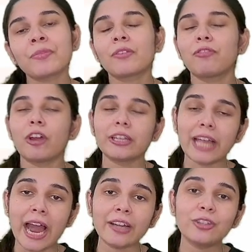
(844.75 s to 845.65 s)
For
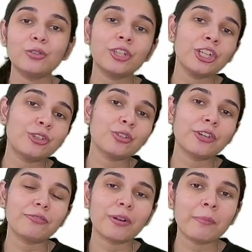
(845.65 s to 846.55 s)
that, you need to
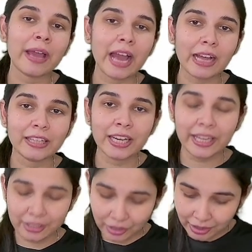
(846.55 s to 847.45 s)
refer my other
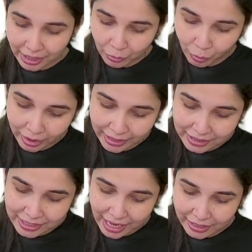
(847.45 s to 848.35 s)
lecture that what
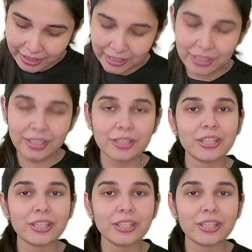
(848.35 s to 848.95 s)
exactly is this